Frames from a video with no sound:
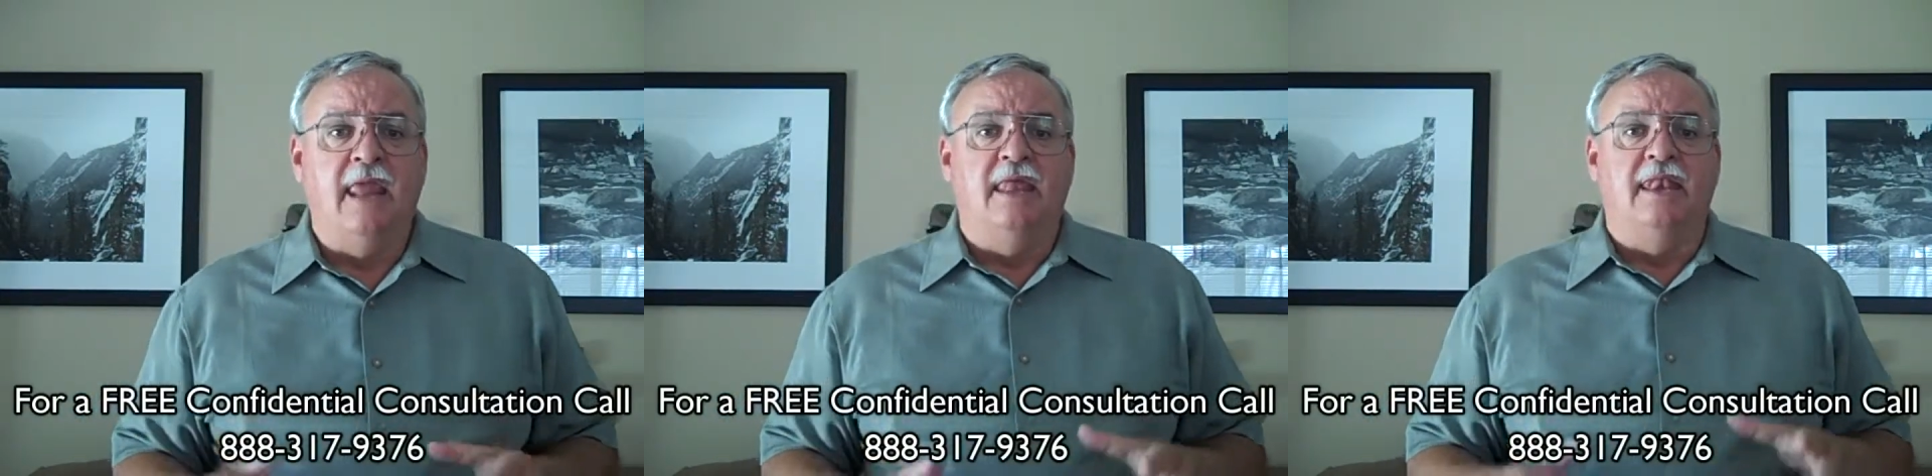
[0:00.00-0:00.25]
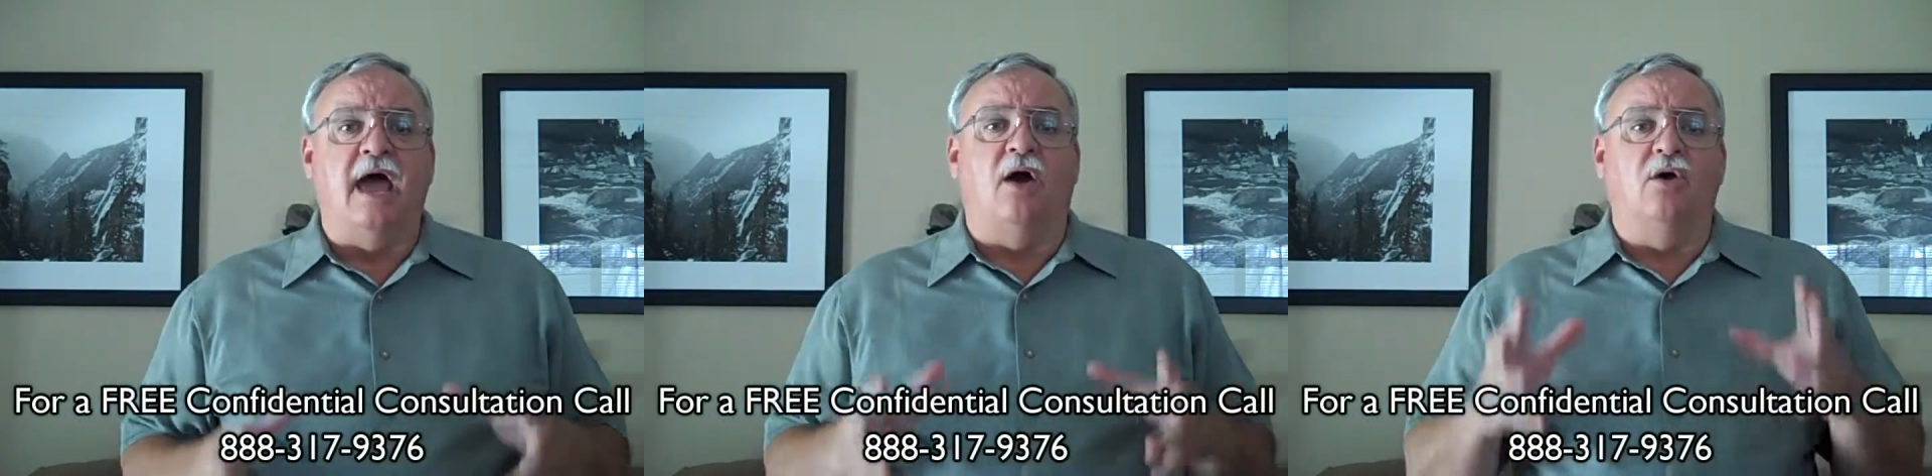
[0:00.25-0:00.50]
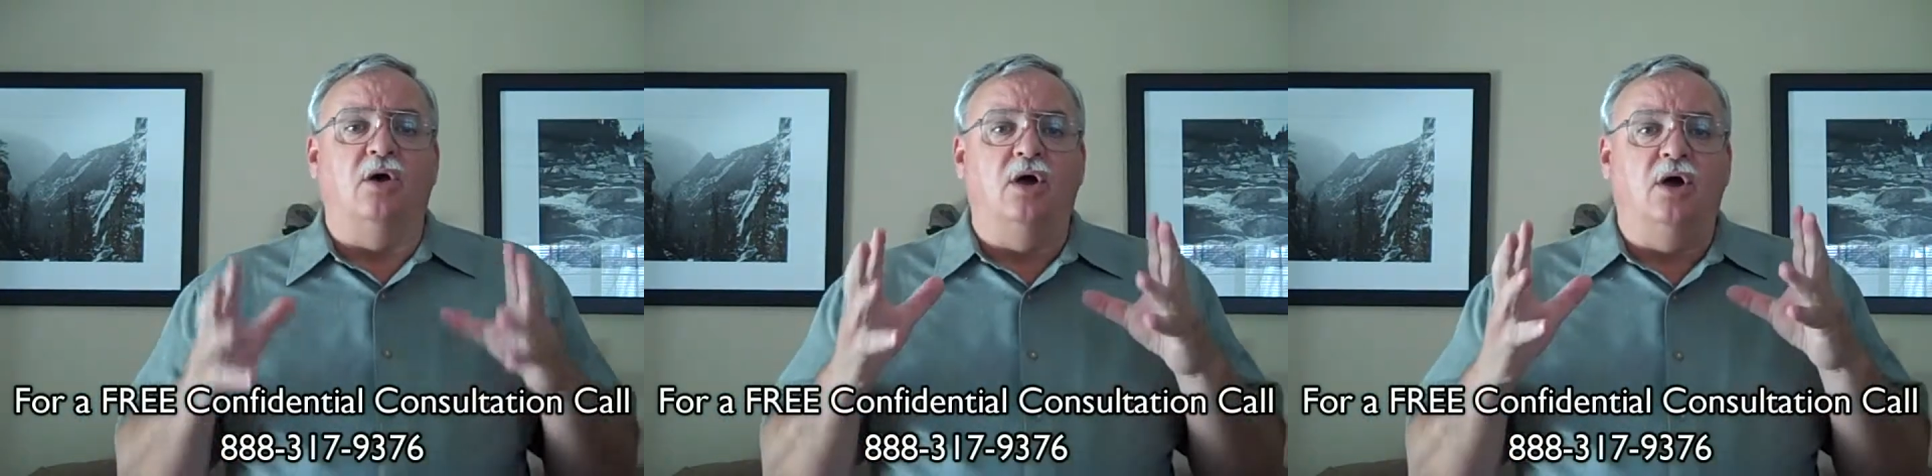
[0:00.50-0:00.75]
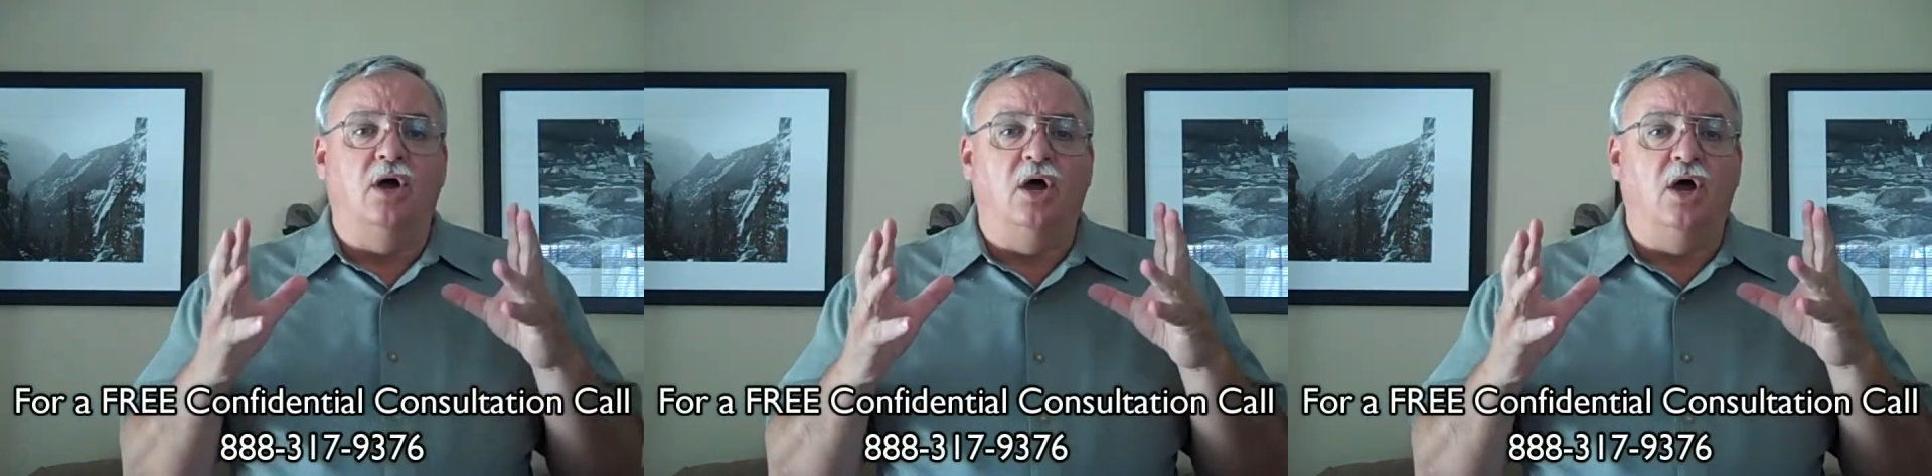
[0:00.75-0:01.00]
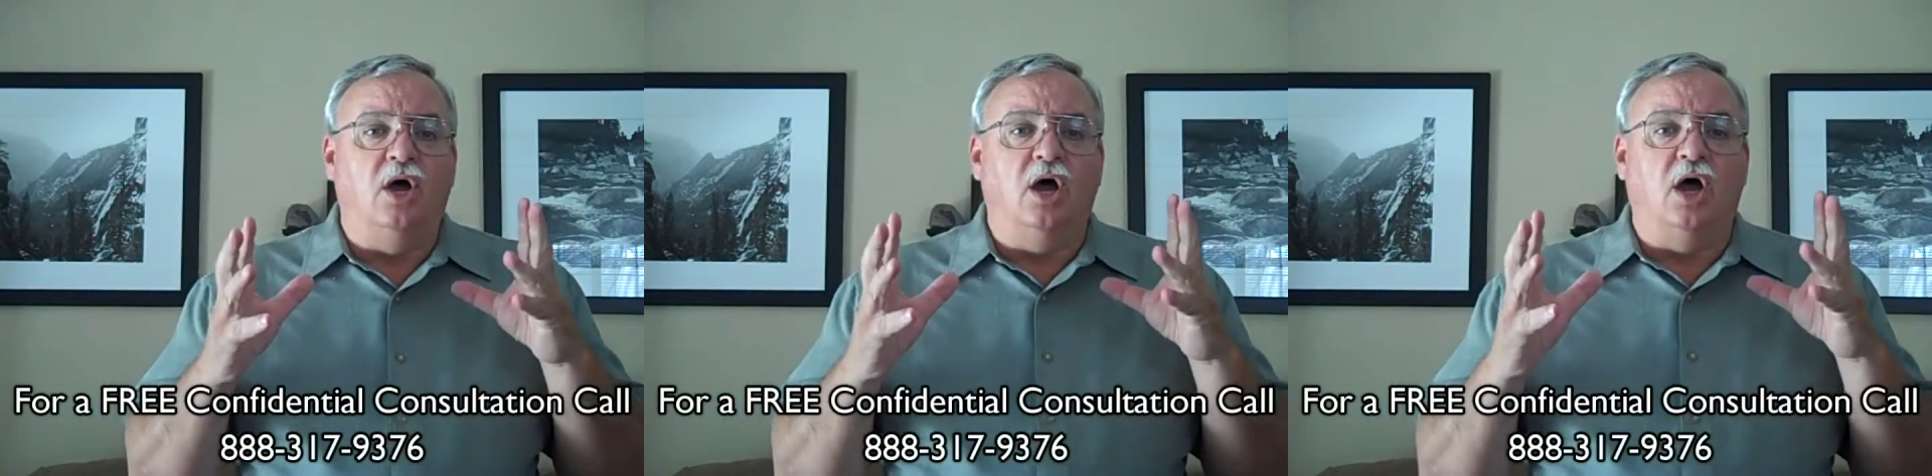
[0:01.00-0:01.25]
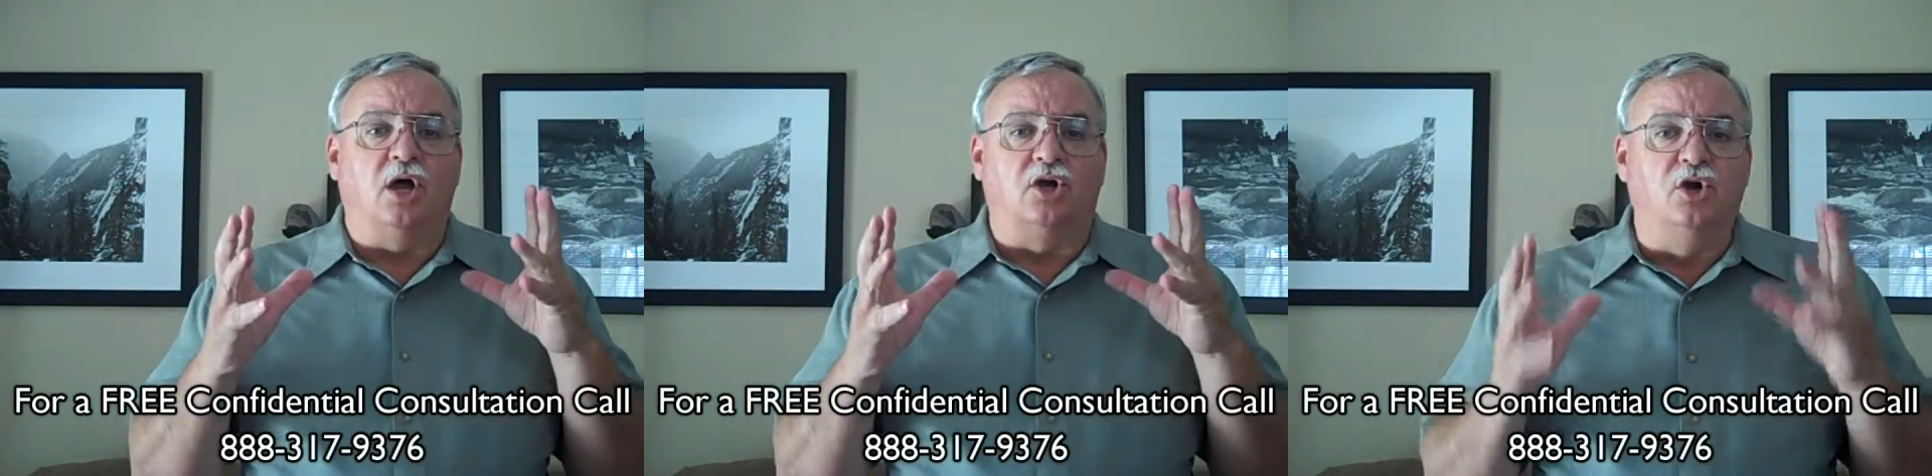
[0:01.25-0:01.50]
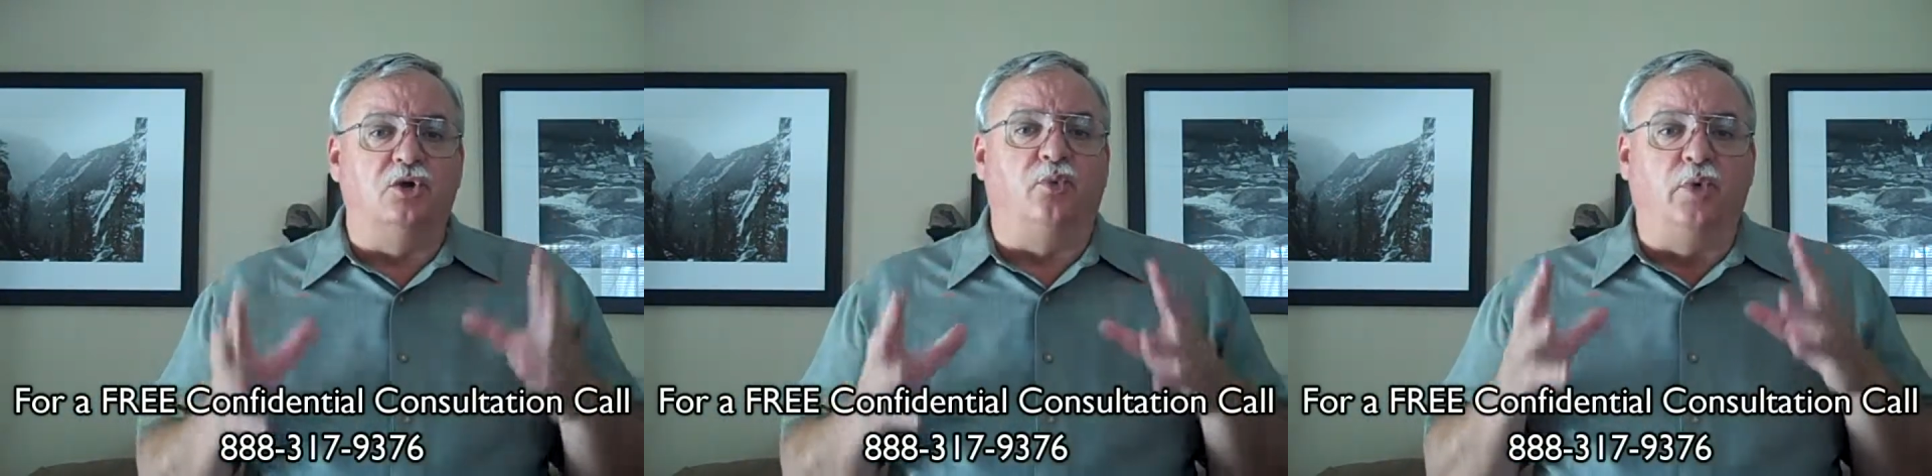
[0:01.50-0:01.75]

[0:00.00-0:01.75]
Now, a good